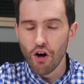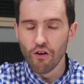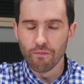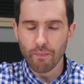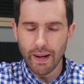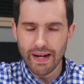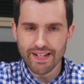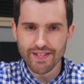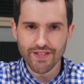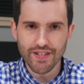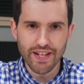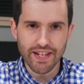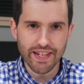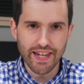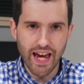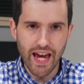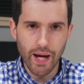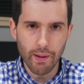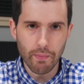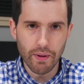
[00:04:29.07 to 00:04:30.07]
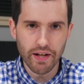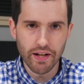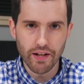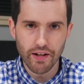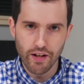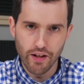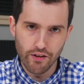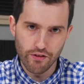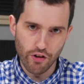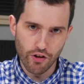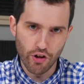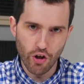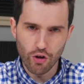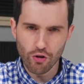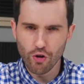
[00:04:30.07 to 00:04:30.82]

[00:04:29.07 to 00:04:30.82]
of PC gaming, though you know,